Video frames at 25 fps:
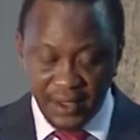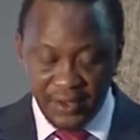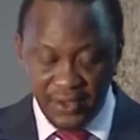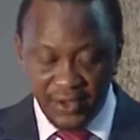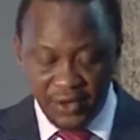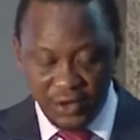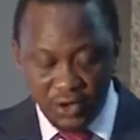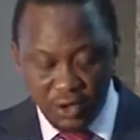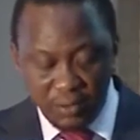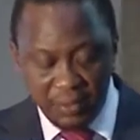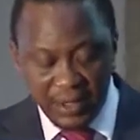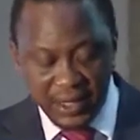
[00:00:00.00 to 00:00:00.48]

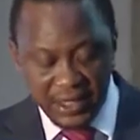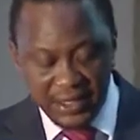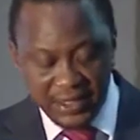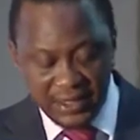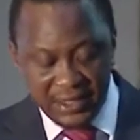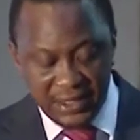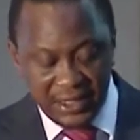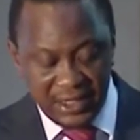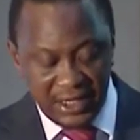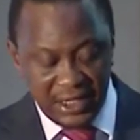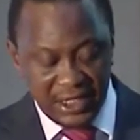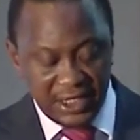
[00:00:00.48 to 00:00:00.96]
the
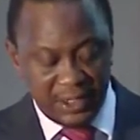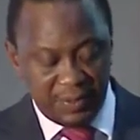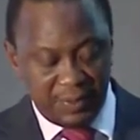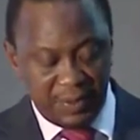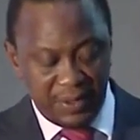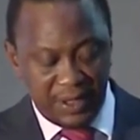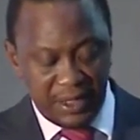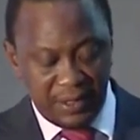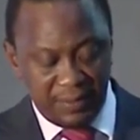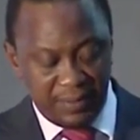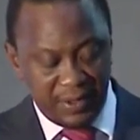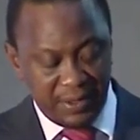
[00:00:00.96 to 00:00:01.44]
robust
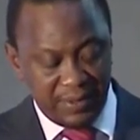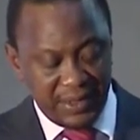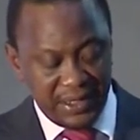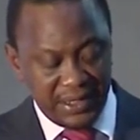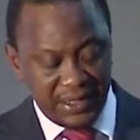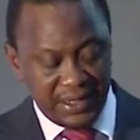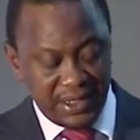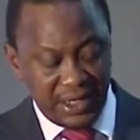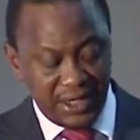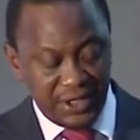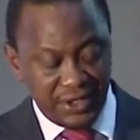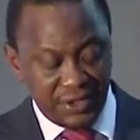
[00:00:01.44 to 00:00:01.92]
ESP
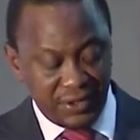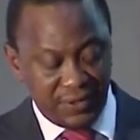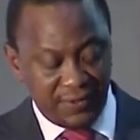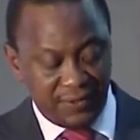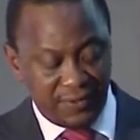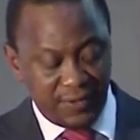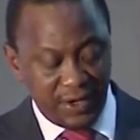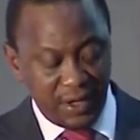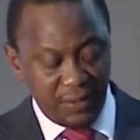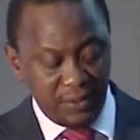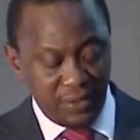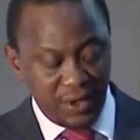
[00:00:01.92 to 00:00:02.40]
implementation
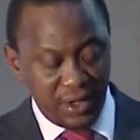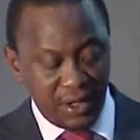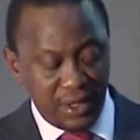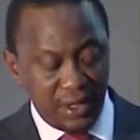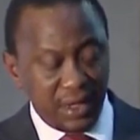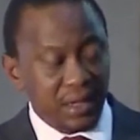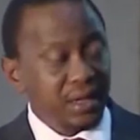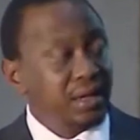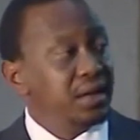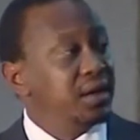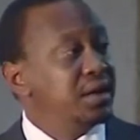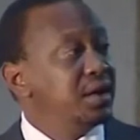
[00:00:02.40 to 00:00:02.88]
framework
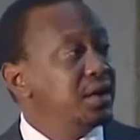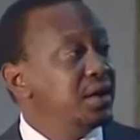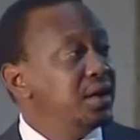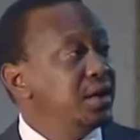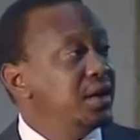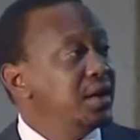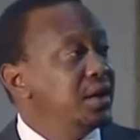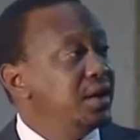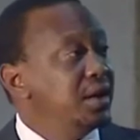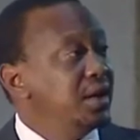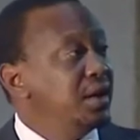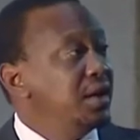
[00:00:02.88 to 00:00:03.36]

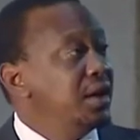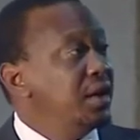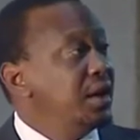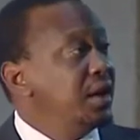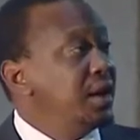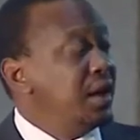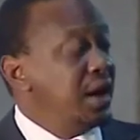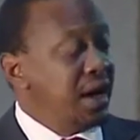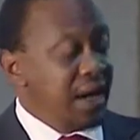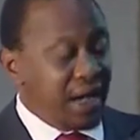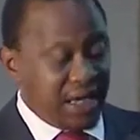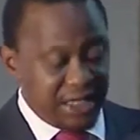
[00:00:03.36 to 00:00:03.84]

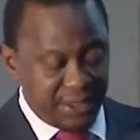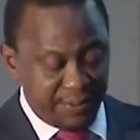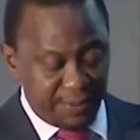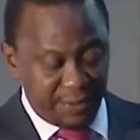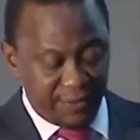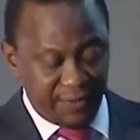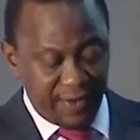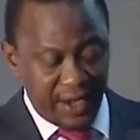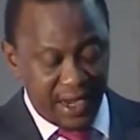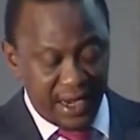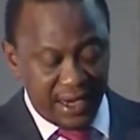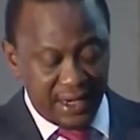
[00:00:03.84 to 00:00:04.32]
has
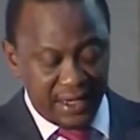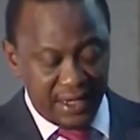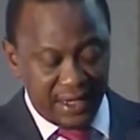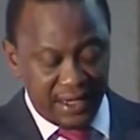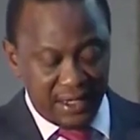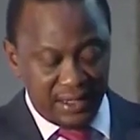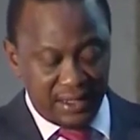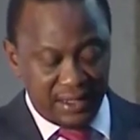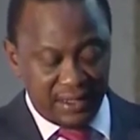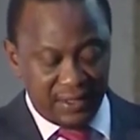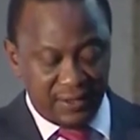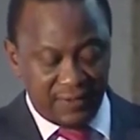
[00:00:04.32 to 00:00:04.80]

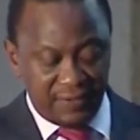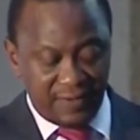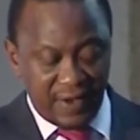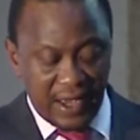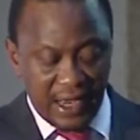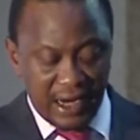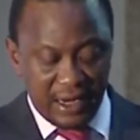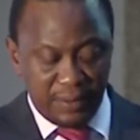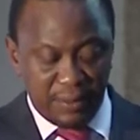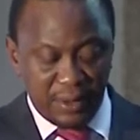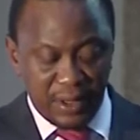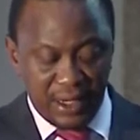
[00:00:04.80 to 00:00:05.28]
provided
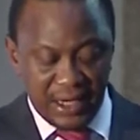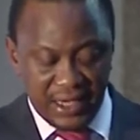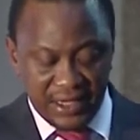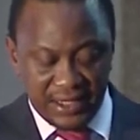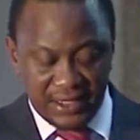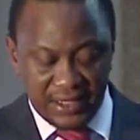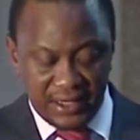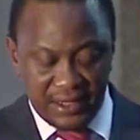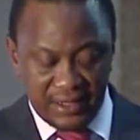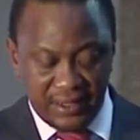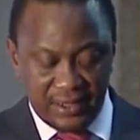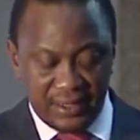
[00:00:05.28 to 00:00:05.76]
valuable
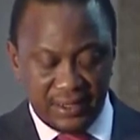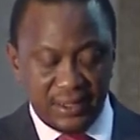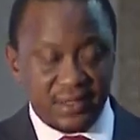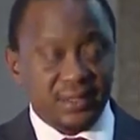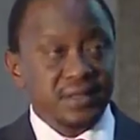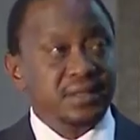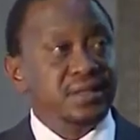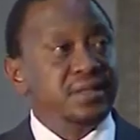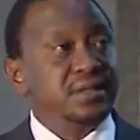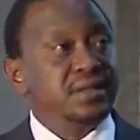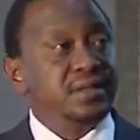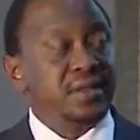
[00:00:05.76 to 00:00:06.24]

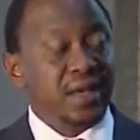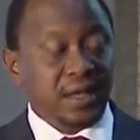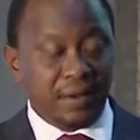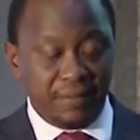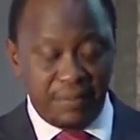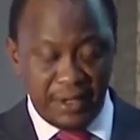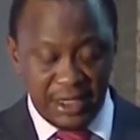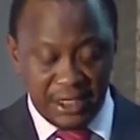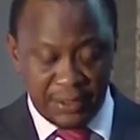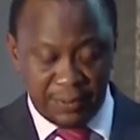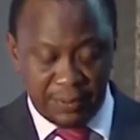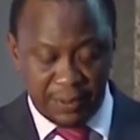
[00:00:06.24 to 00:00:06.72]
lessons and
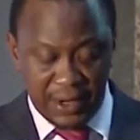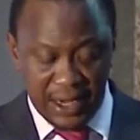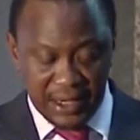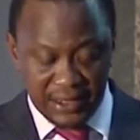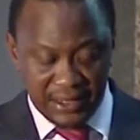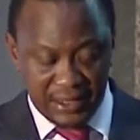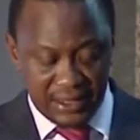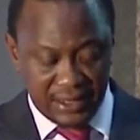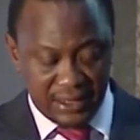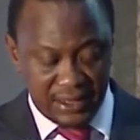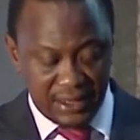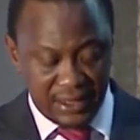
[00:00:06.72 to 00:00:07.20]
best
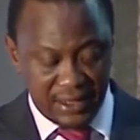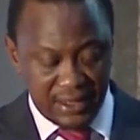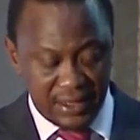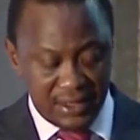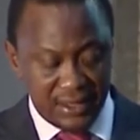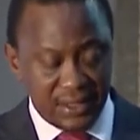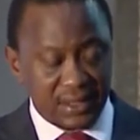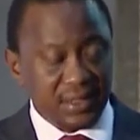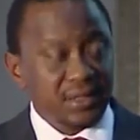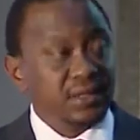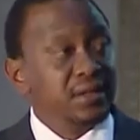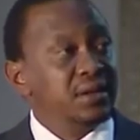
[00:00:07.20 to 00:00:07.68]

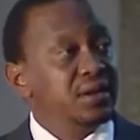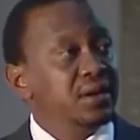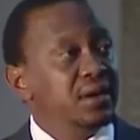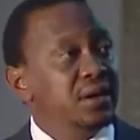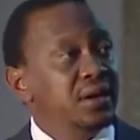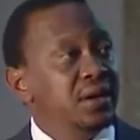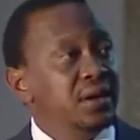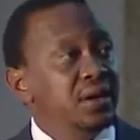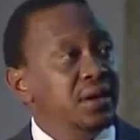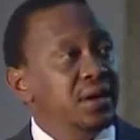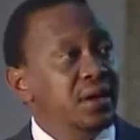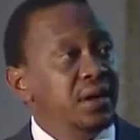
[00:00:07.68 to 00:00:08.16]
practices
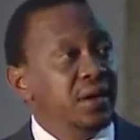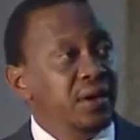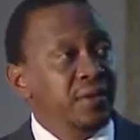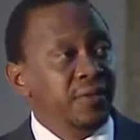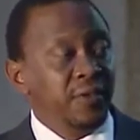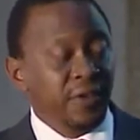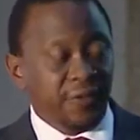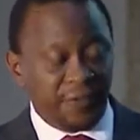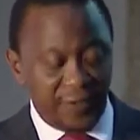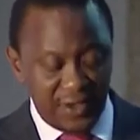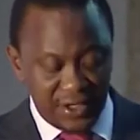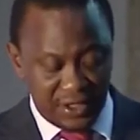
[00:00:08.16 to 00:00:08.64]

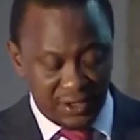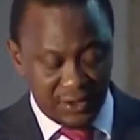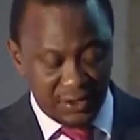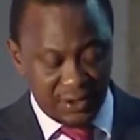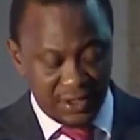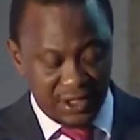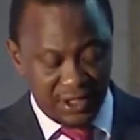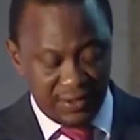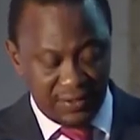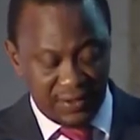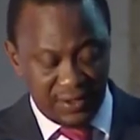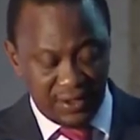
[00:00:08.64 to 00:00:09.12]
for fiscal
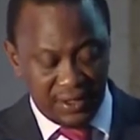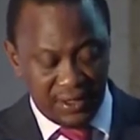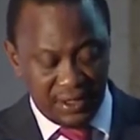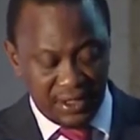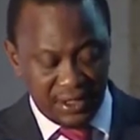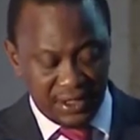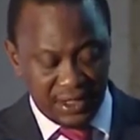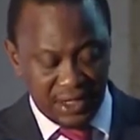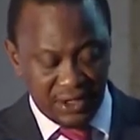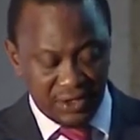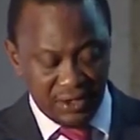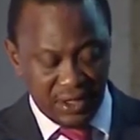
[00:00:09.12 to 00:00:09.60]

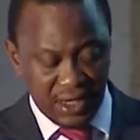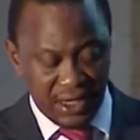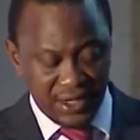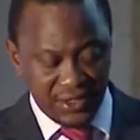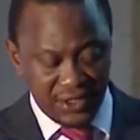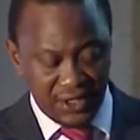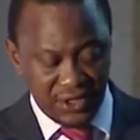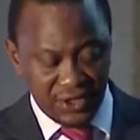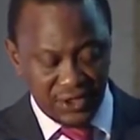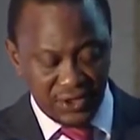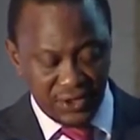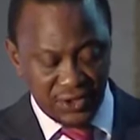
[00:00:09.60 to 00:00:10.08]

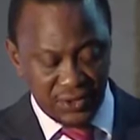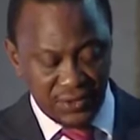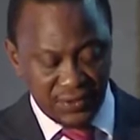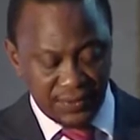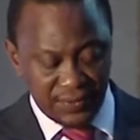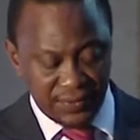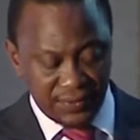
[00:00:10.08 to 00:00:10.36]
decentralization.